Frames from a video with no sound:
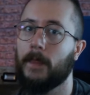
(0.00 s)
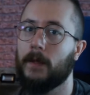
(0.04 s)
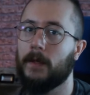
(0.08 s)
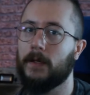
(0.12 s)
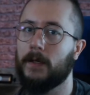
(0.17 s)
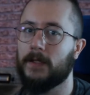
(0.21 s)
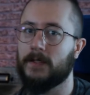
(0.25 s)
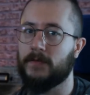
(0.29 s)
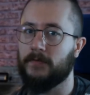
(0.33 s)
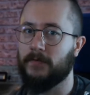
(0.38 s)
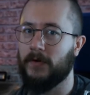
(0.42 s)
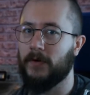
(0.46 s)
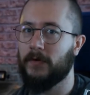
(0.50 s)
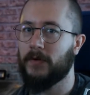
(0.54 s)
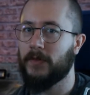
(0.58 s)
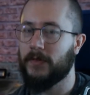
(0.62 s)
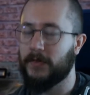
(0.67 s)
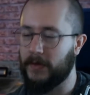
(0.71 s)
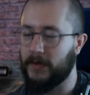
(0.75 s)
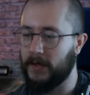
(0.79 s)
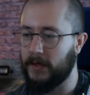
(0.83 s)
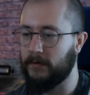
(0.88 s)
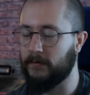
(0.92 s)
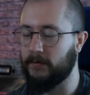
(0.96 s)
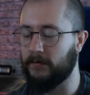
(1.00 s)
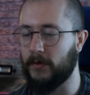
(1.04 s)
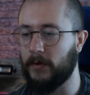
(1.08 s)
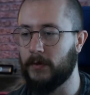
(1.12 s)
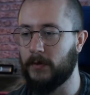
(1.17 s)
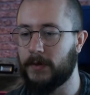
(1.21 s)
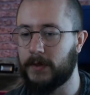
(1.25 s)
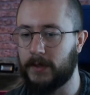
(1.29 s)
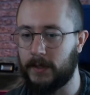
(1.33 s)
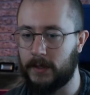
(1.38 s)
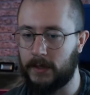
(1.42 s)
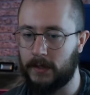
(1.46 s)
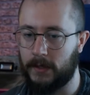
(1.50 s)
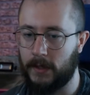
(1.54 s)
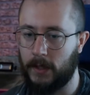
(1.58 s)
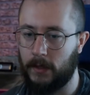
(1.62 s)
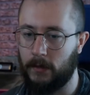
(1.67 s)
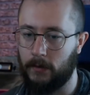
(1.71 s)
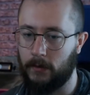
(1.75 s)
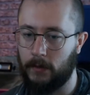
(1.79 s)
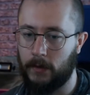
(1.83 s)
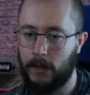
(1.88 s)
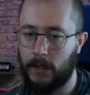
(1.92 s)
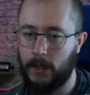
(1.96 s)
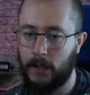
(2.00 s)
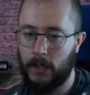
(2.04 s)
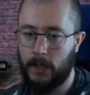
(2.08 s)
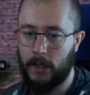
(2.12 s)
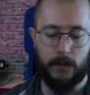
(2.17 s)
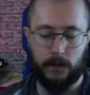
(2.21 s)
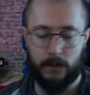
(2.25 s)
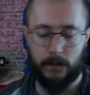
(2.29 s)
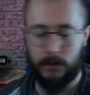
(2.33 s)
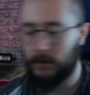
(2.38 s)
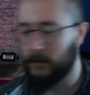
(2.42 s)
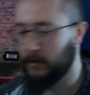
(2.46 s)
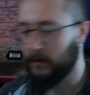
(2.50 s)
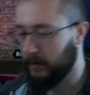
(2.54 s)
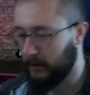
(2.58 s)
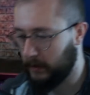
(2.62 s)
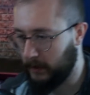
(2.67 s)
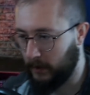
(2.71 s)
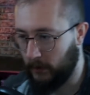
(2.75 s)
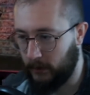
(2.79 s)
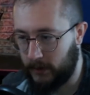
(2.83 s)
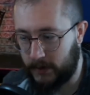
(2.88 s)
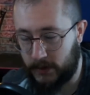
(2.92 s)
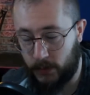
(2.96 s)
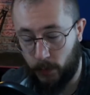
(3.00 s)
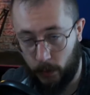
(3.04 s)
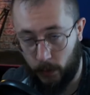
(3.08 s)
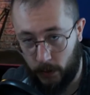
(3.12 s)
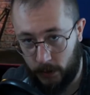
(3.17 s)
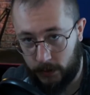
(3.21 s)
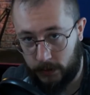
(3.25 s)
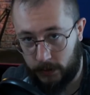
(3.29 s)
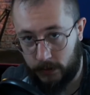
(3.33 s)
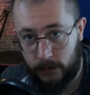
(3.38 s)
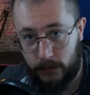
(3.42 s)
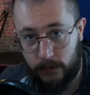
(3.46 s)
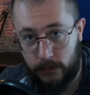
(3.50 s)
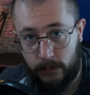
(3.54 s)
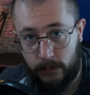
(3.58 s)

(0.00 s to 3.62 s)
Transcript: It's a very thin down. There is one